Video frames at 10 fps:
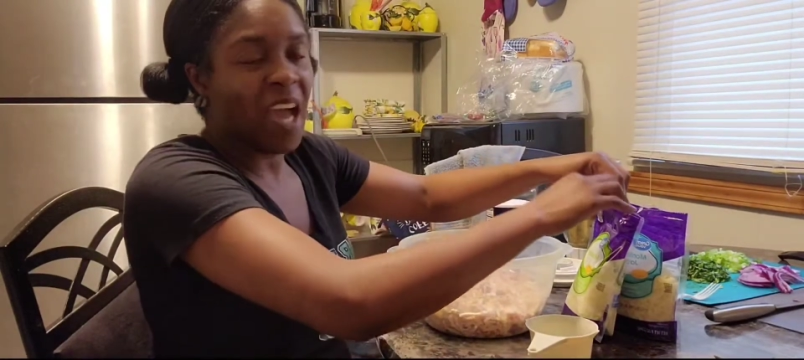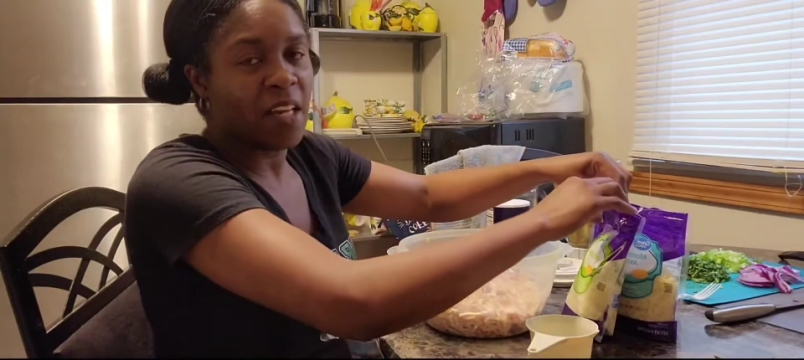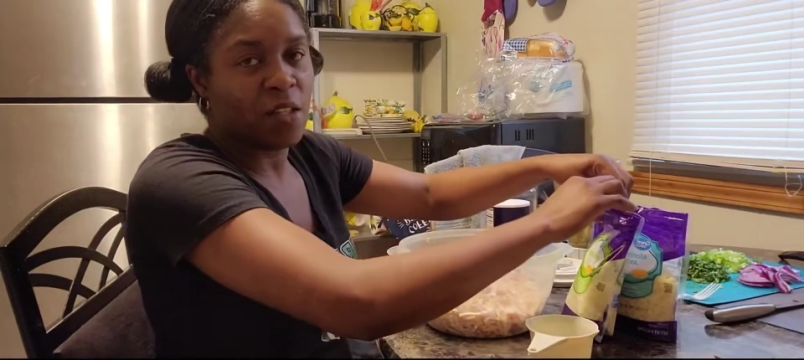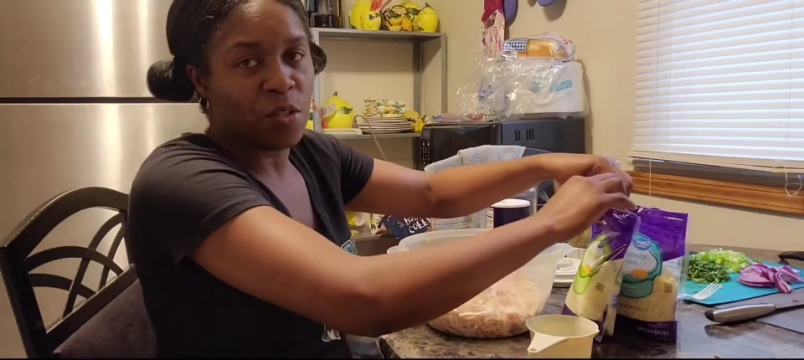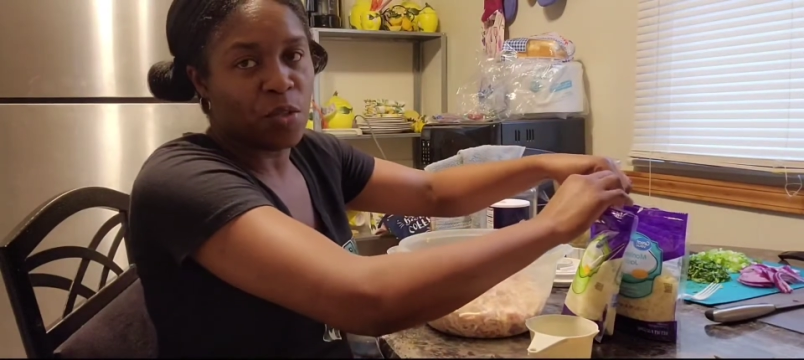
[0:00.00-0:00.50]

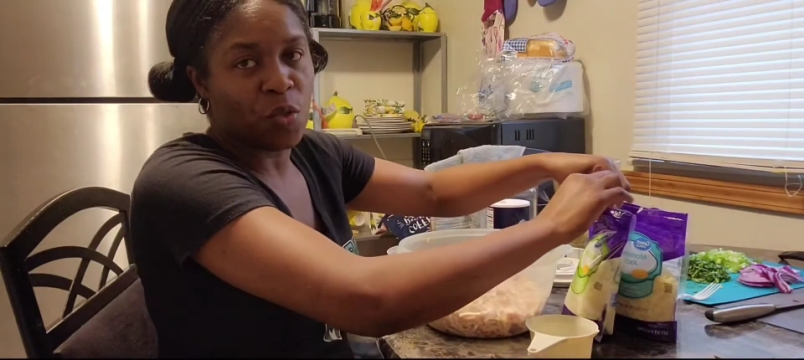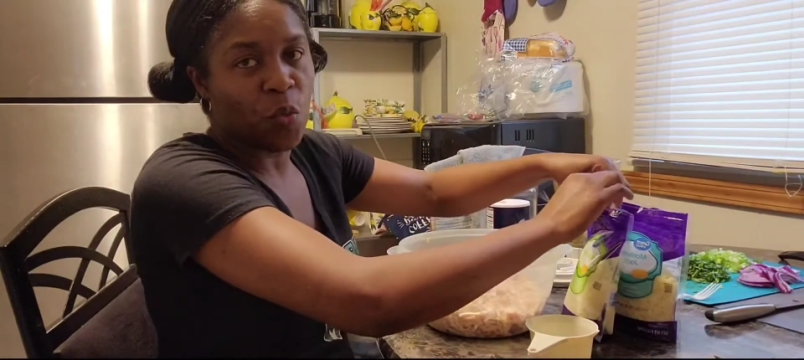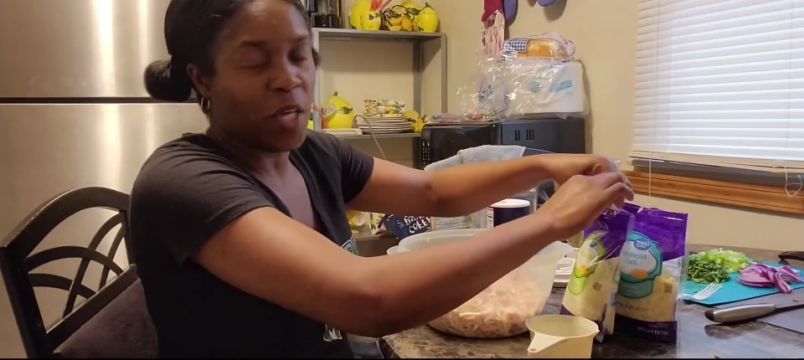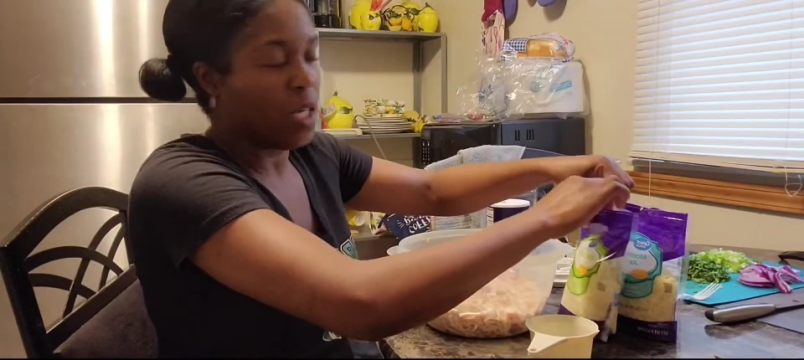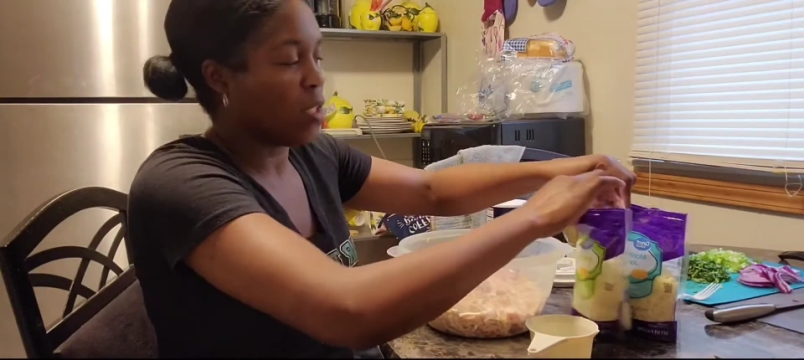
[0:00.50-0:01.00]
I didn't use the
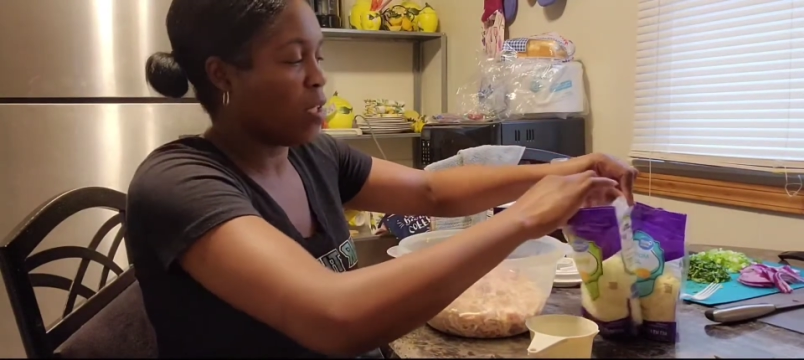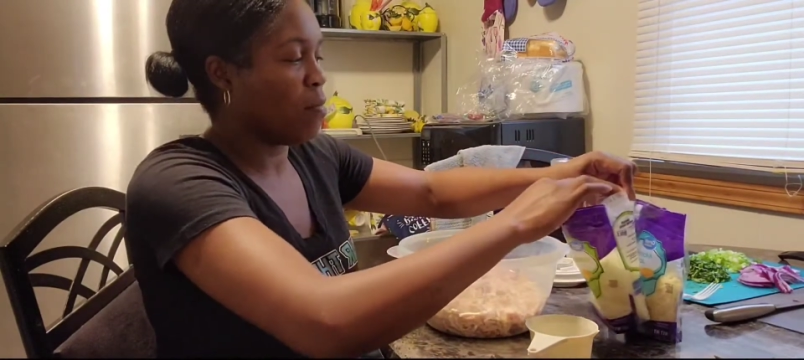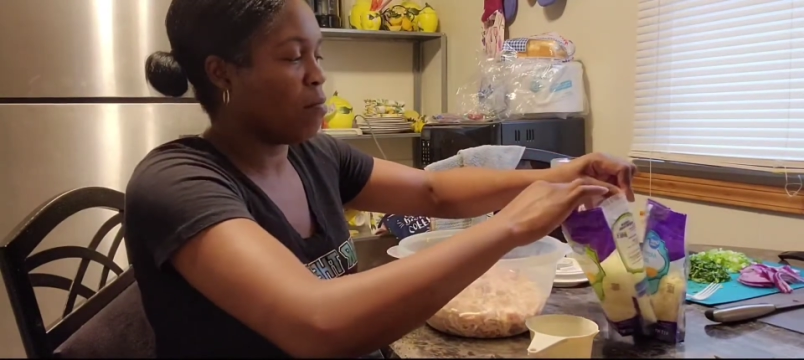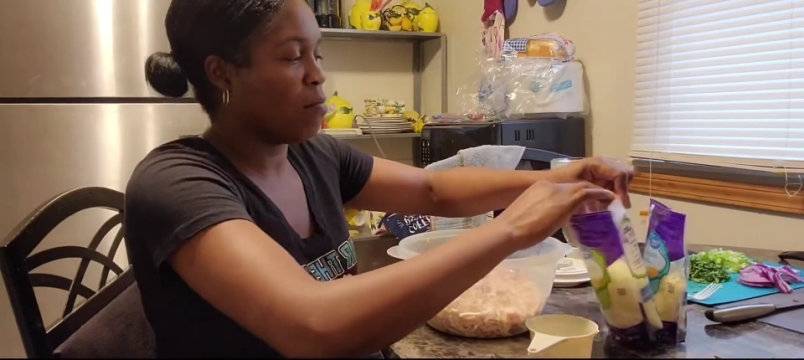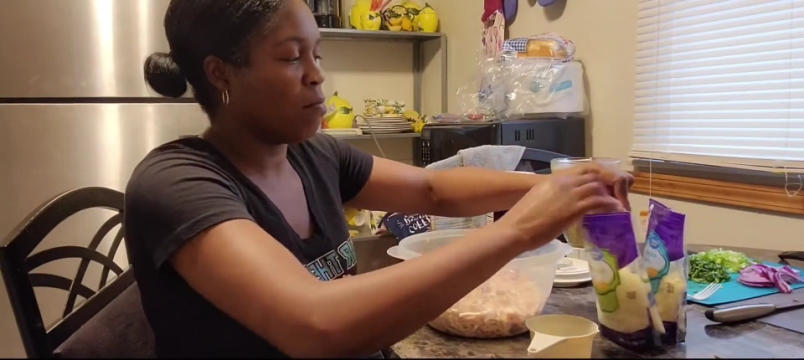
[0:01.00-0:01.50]

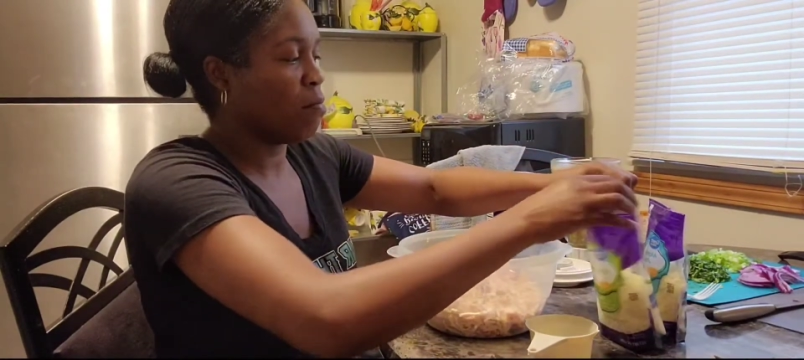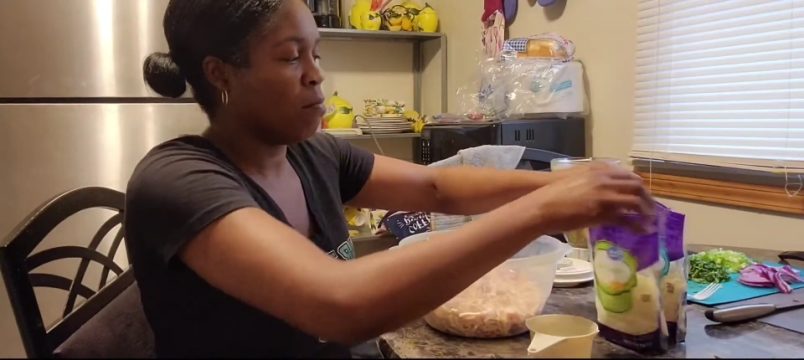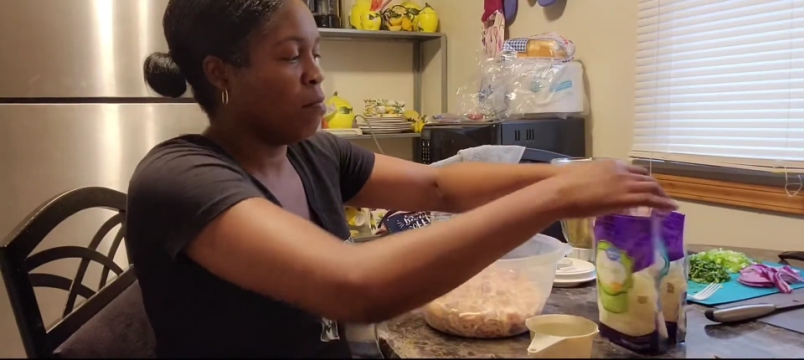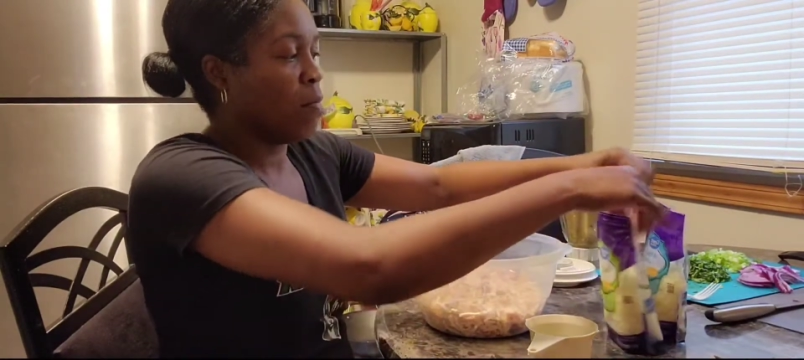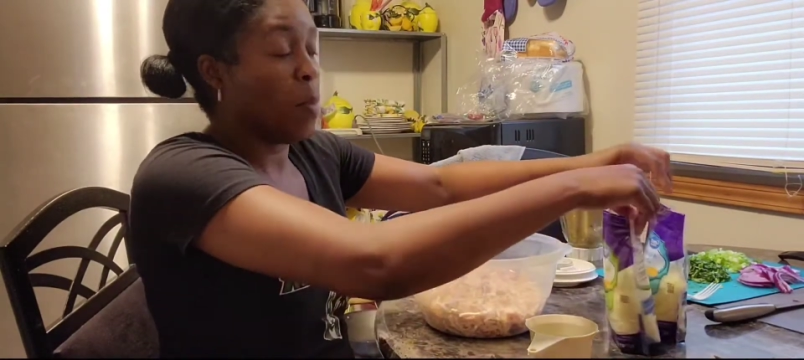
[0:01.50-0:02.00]
wings and
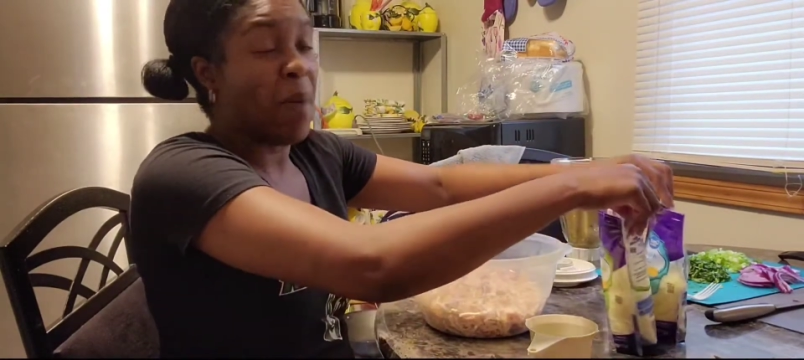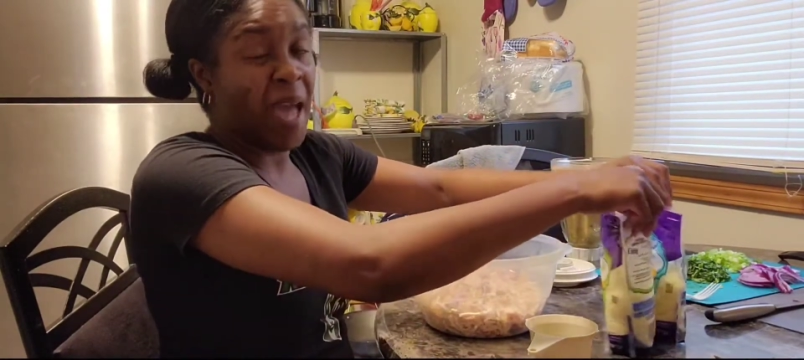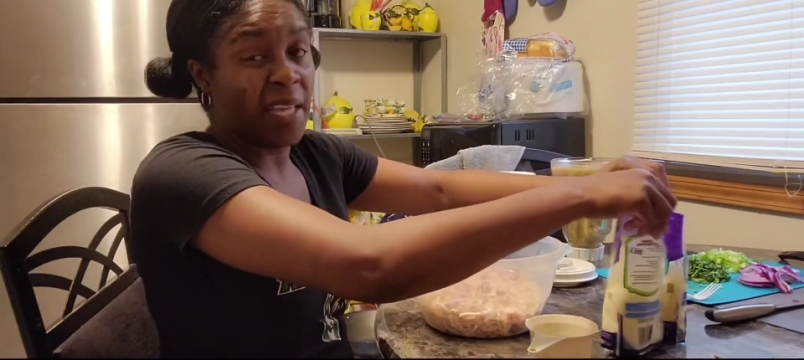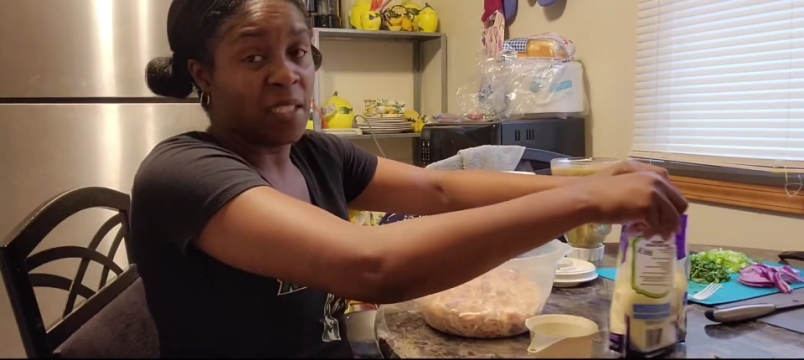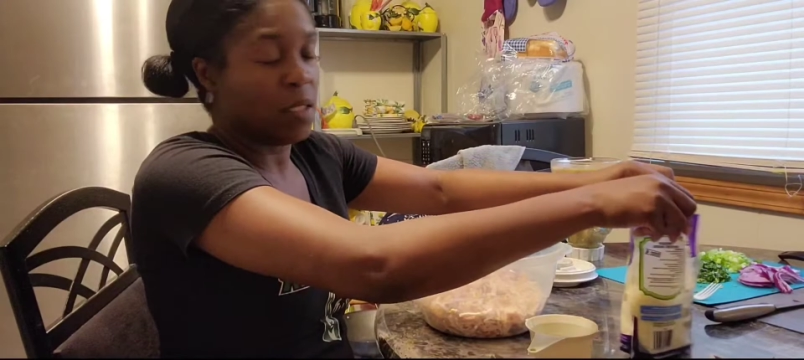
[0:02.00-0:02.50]
the
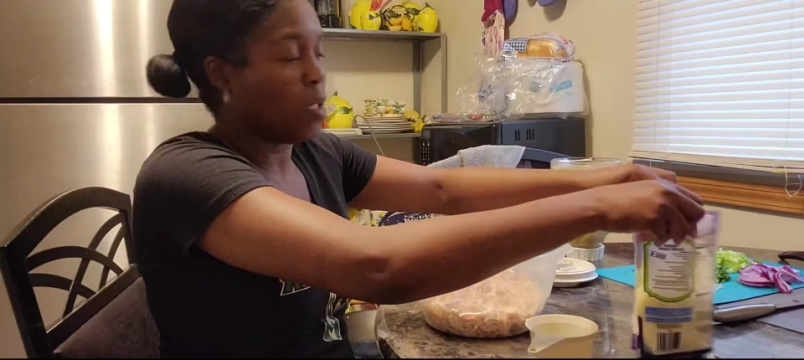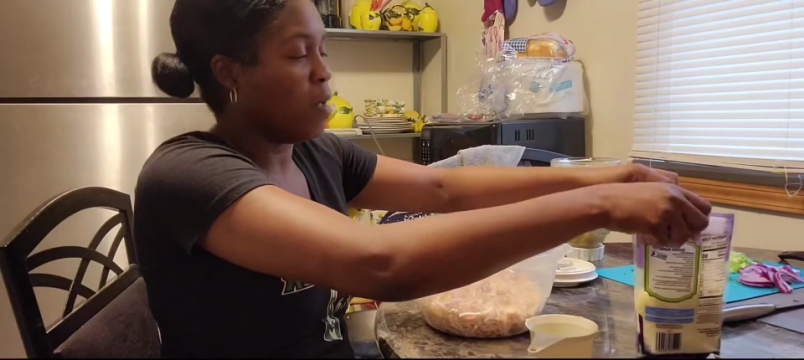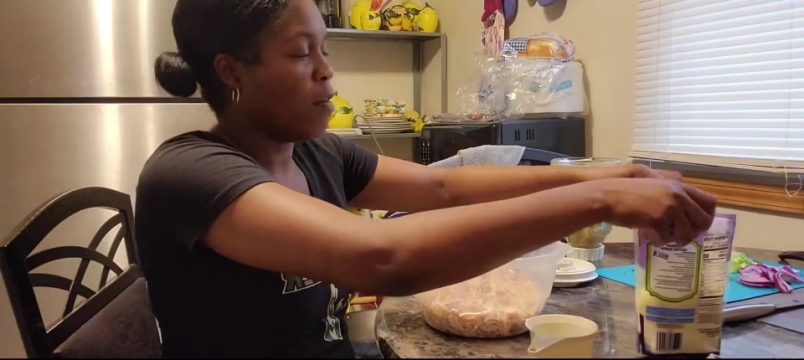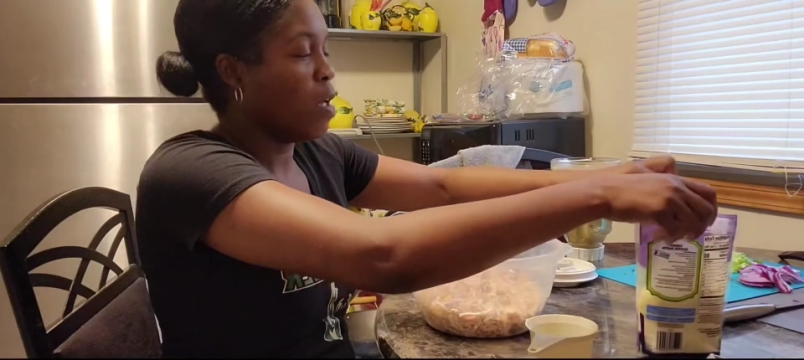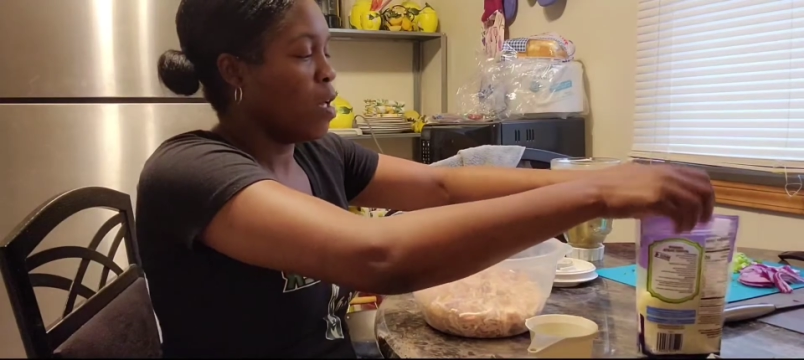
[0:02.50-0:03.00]
back and
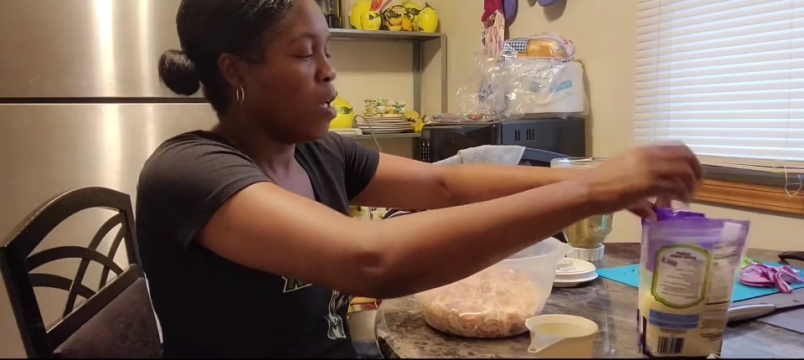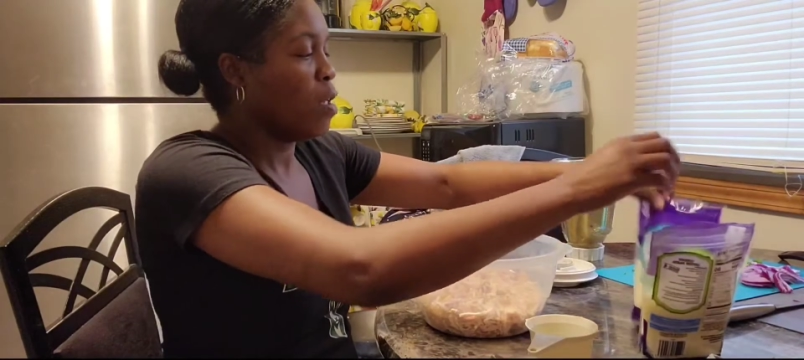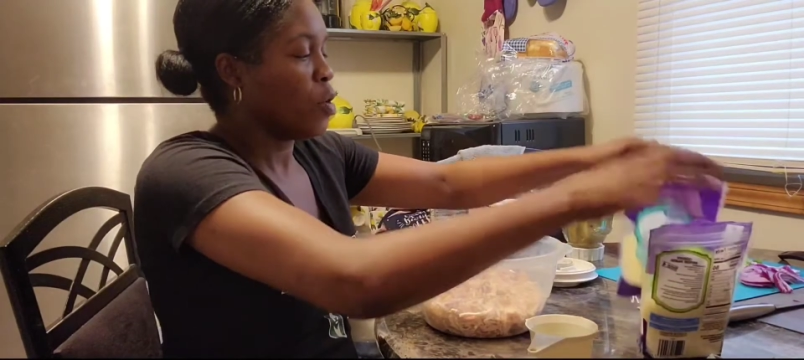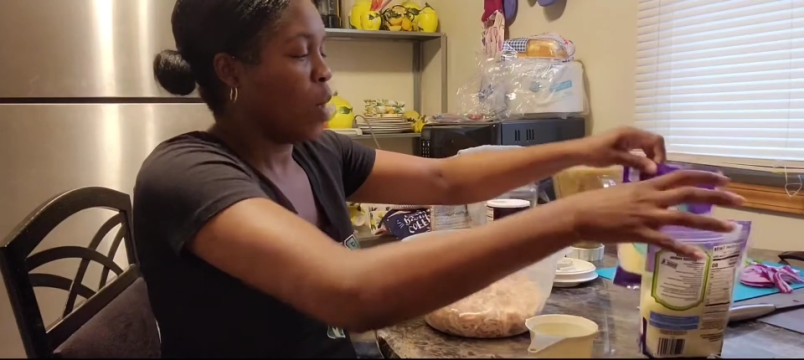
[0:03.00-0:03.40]
stuff.